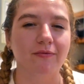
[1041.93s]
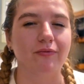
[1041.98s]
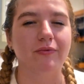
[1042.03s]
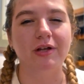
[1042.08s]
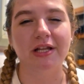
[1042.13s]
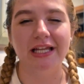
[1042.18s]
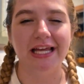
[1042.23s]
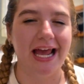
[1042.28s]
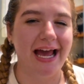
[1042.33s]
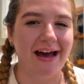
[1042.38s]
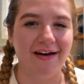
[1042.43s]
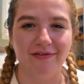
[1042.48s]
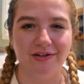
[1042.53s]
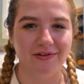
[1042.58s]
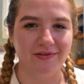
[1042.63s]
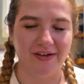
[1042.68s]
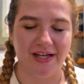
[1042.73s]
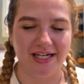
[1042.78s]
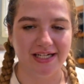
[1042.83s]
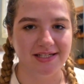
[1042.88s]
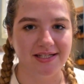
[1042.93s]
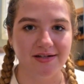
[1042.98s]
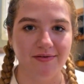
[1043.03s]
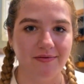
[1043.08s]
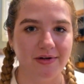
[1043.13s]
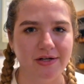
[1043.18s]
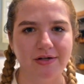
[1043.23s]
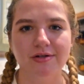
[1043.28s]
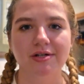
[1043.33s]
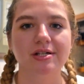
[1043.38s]
really avid fantasy
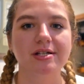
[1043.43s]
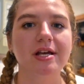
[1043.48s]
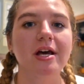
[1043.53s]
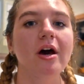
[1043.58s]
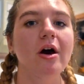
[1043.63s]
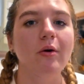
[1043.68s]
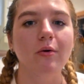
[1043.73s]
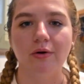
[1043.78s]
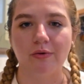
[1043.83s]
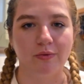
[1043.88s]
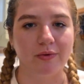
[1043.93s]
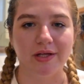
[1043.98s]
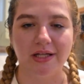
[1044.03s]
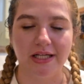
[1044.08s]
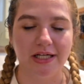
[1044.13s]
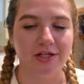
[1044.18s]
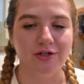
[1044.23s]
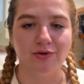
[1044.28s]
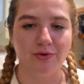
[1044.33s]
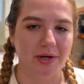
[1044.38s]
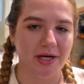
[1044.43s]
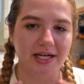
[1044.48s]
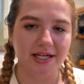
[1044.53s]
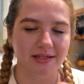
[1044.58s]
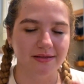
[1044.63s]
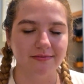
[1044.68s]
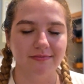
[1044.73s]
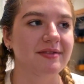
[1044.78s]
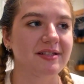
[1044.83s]
readers would really enjoy,